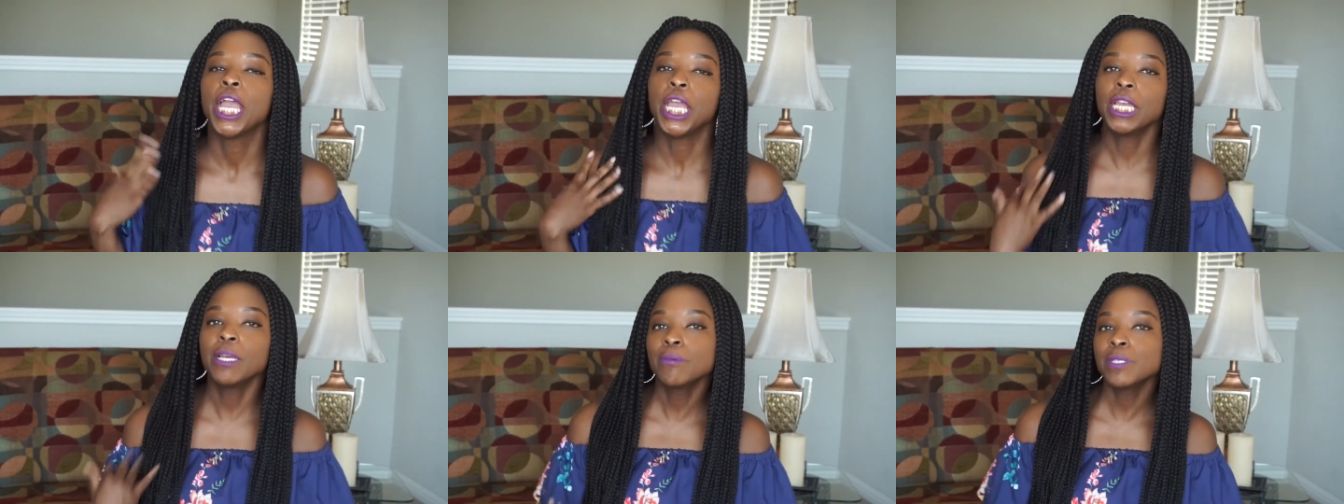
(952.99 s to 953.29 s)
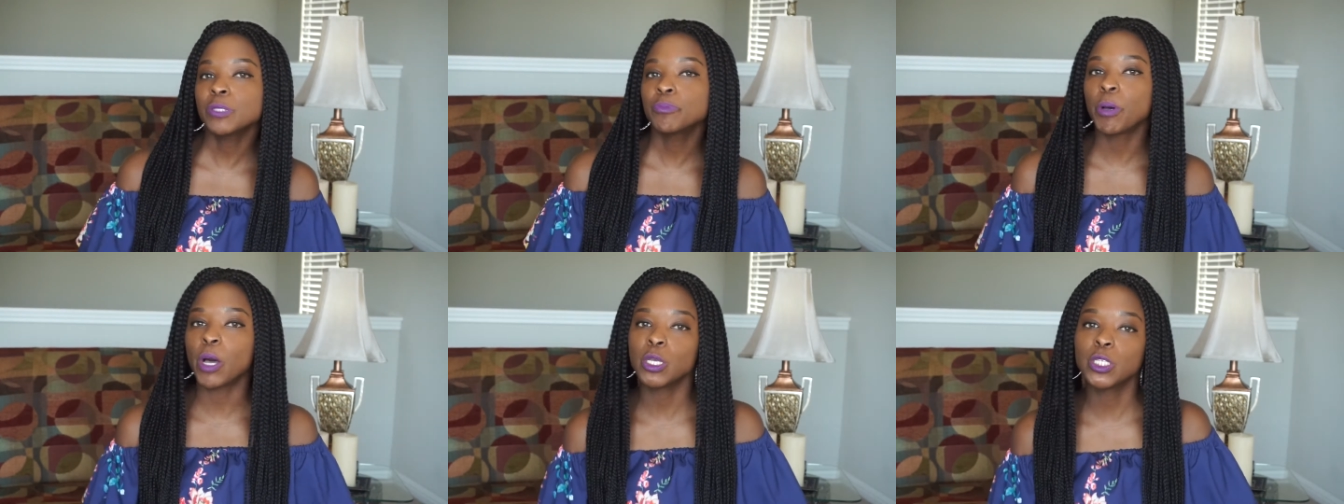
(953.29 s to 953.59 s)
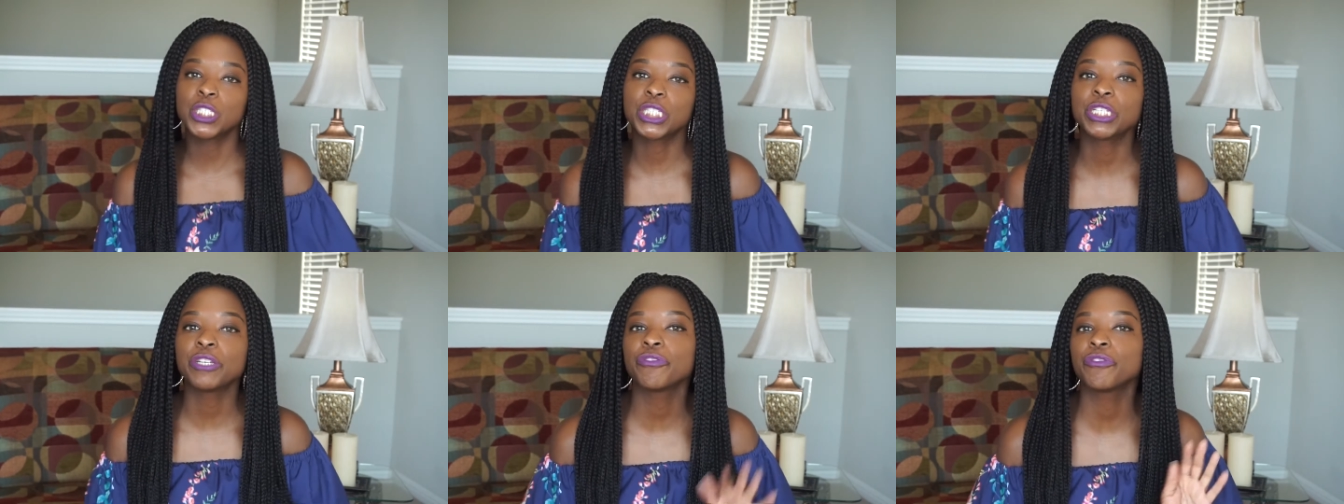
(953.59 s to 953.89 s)
he was
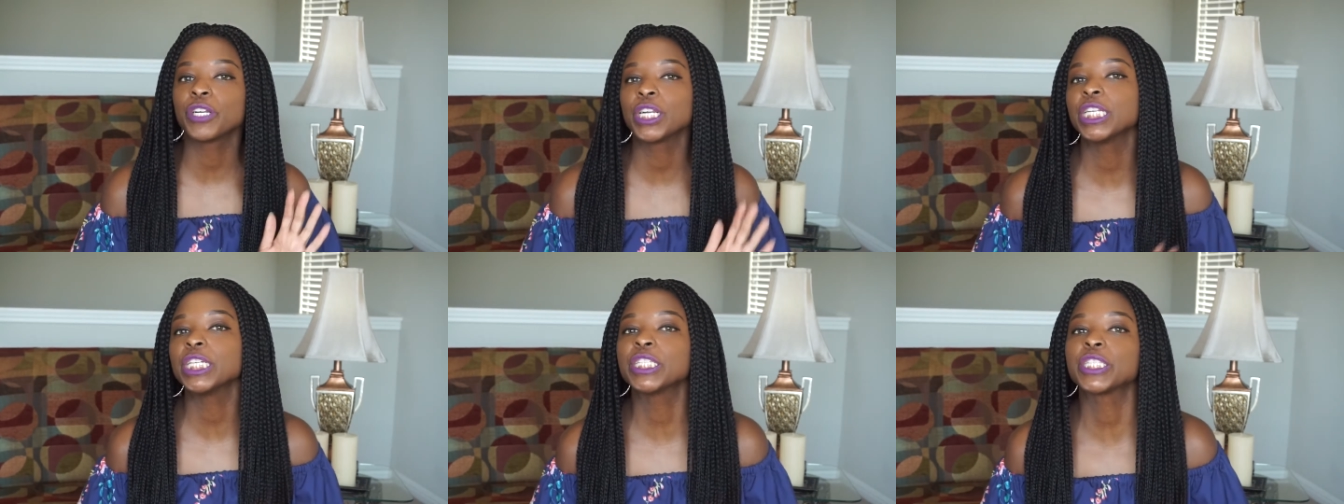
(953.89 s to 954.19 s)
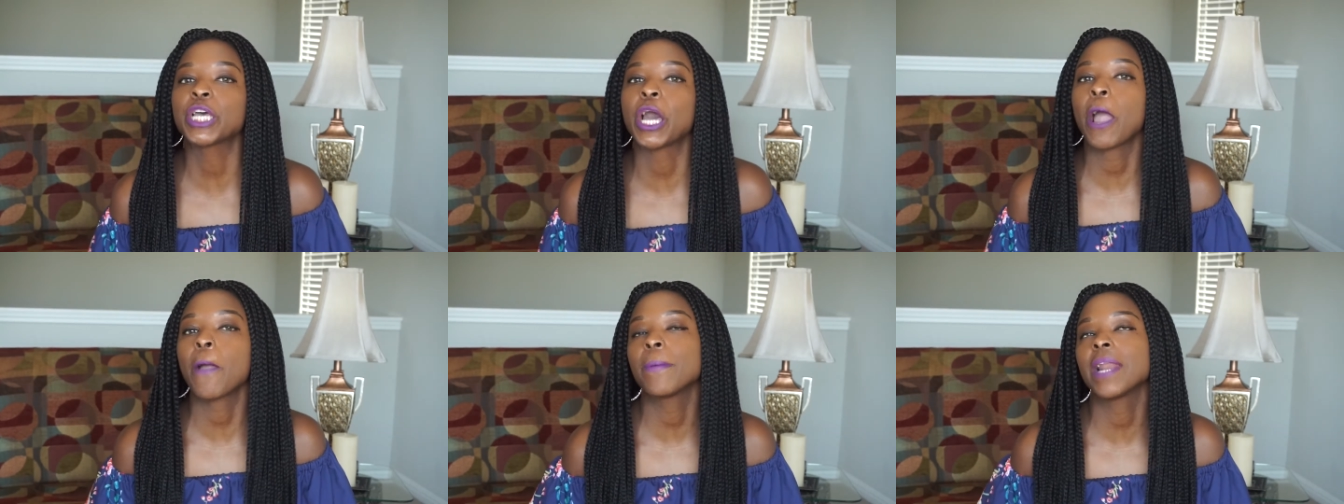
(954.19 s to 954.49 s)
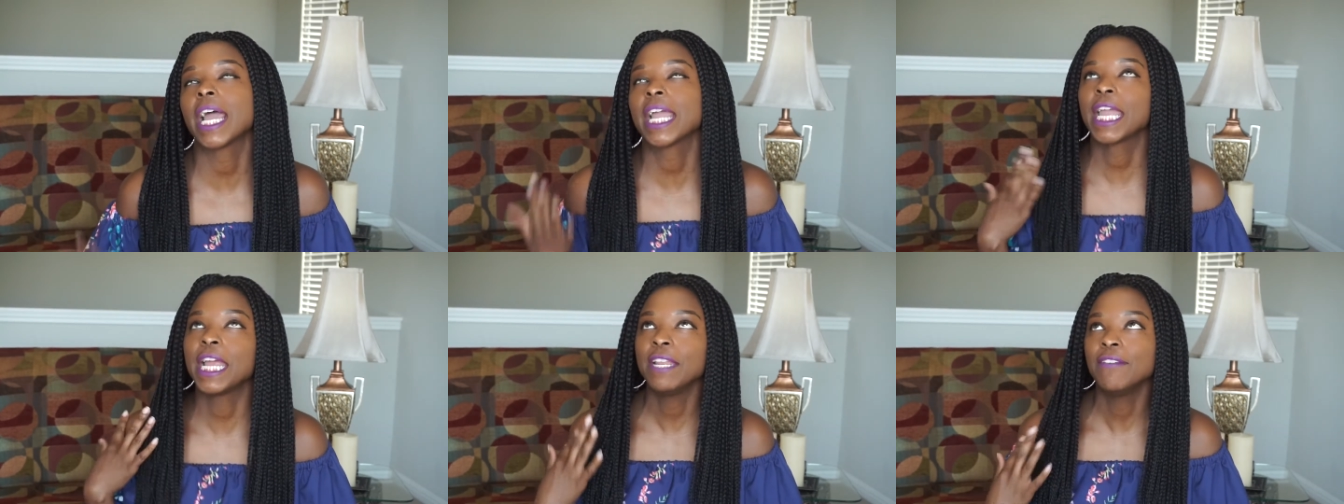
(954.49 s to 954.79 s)
posted in front of this car, but
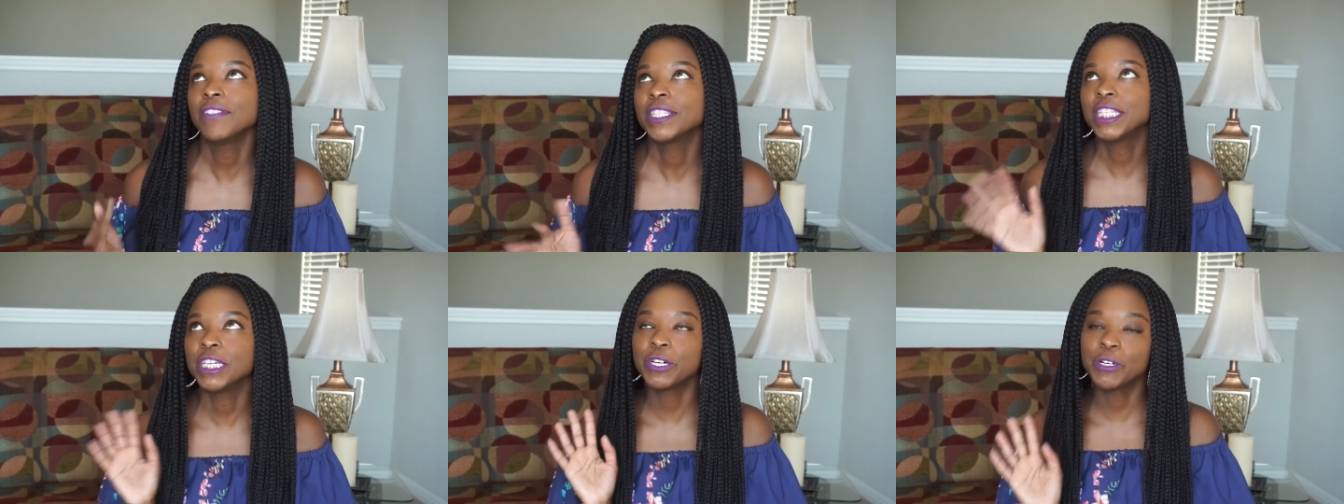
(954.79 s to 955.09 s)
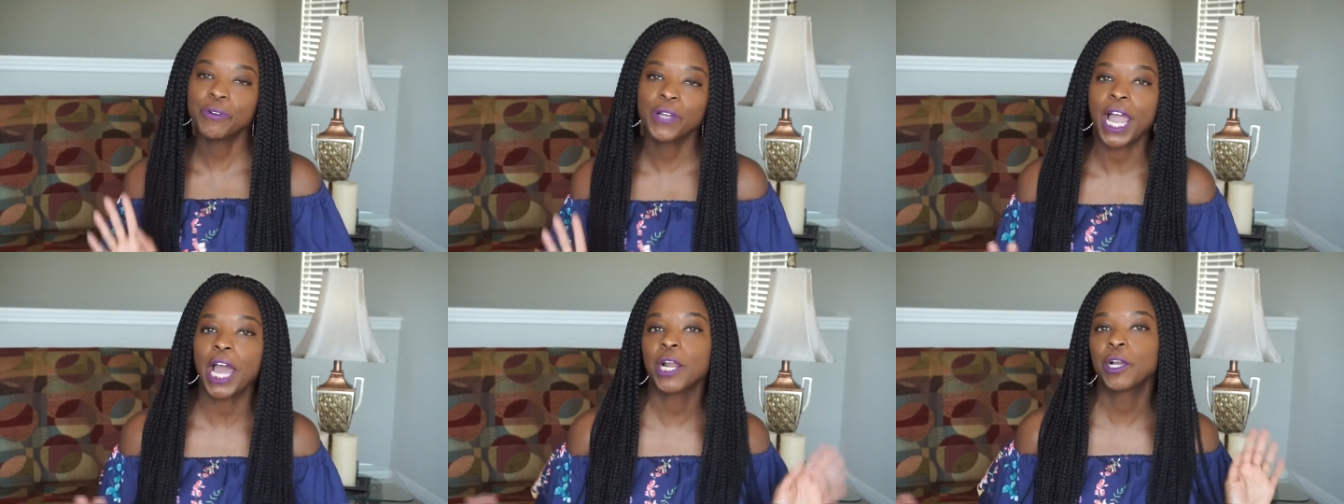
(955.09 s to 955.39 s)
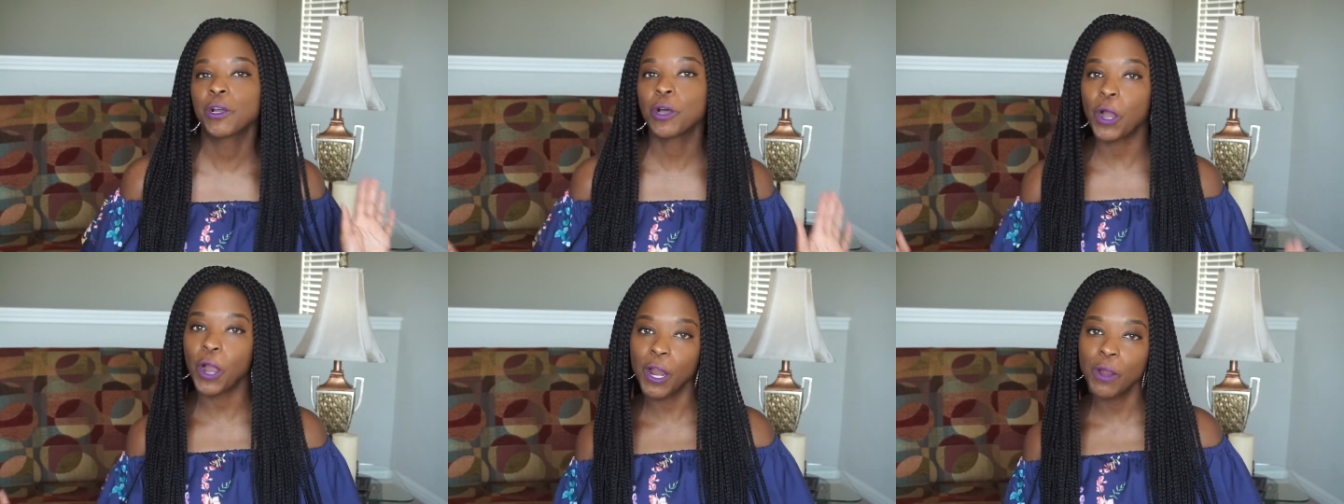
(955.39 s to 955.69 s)
I can't even tell what kind
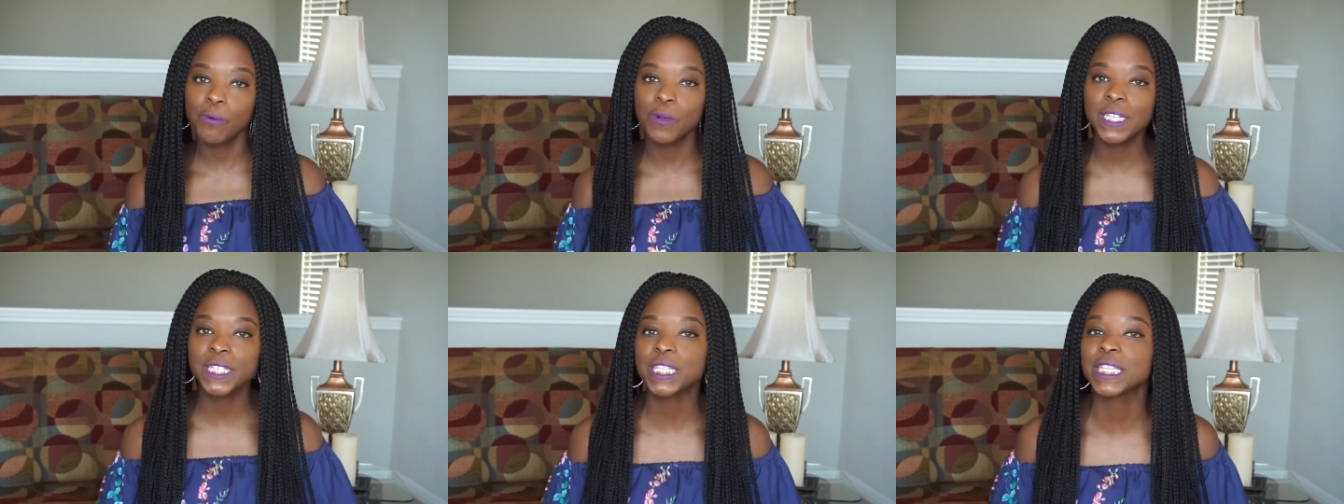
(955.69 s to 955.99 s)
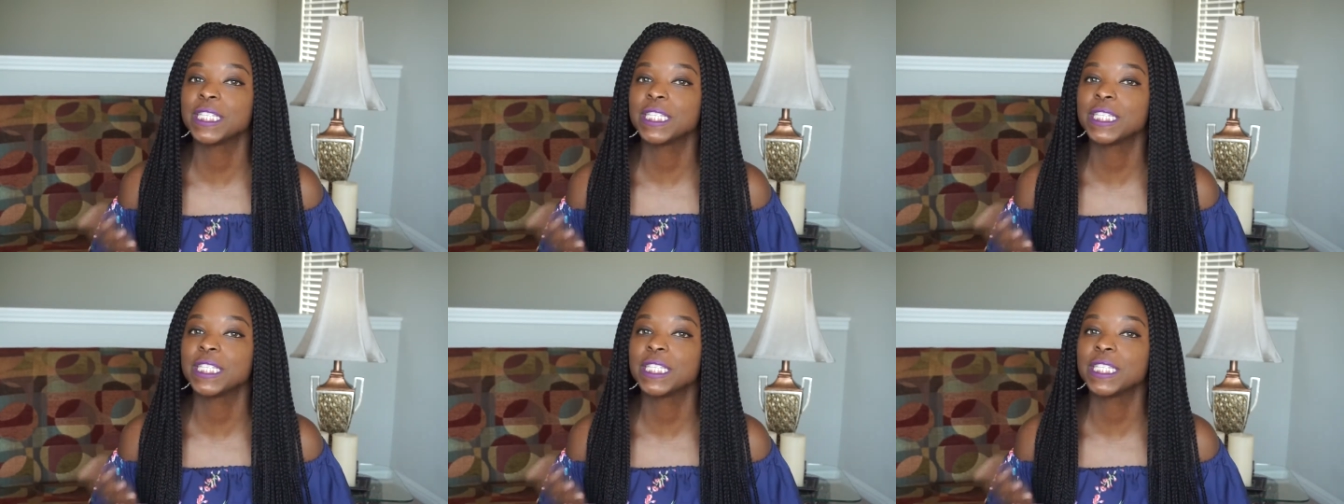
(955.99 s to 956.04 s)
of car it was